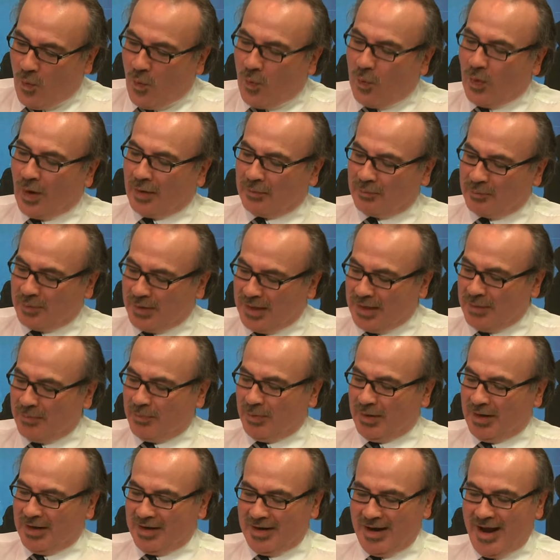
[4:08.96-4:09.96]
what
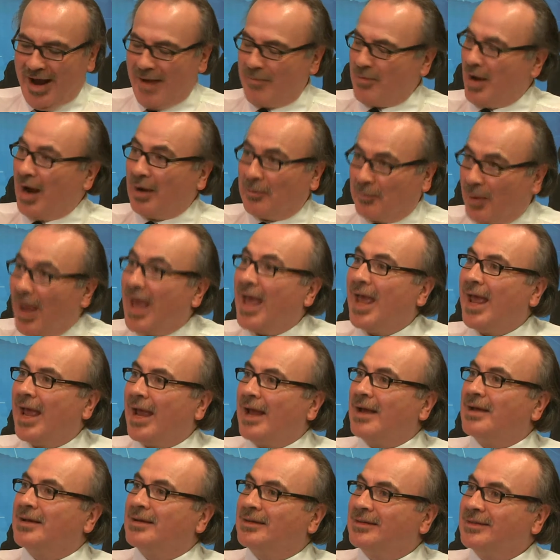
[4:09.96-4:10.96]
people are
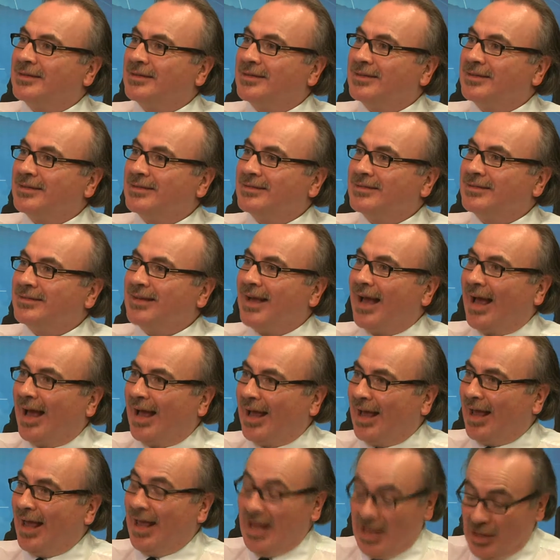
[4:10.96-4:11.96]
paying
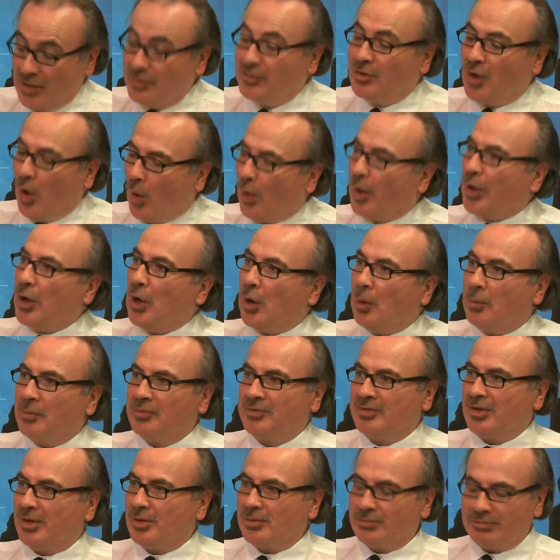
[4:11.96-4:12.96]
is going up.
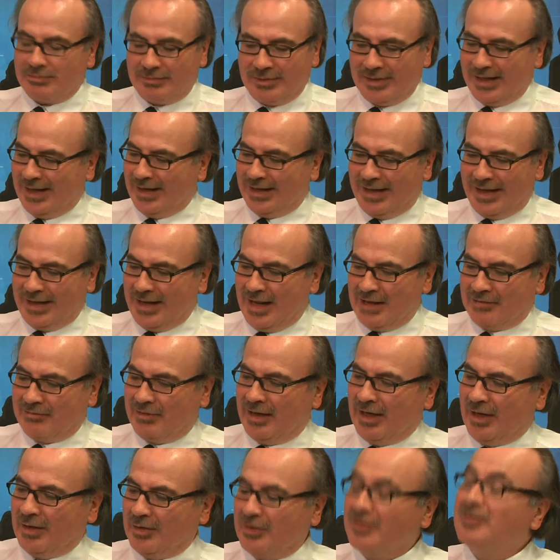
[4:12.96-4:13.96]
So it's
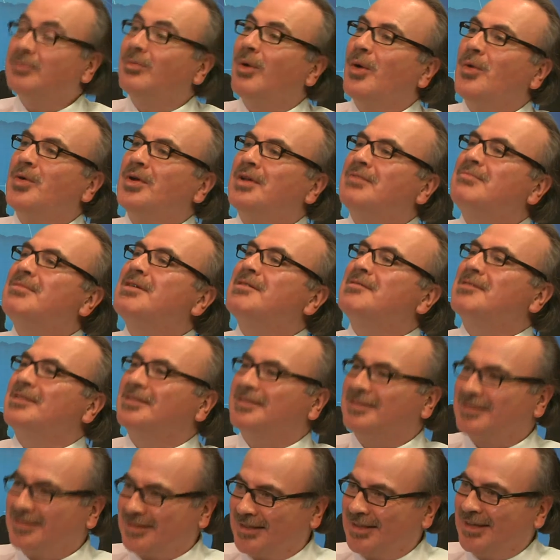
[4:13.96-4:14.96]
really on the smoke and
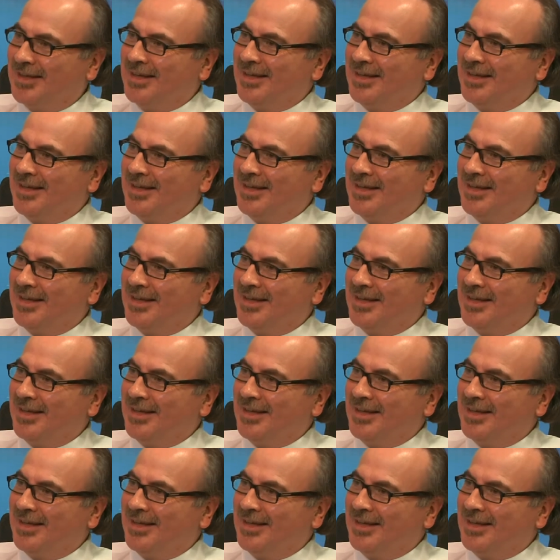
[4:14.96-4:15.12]
mirrors.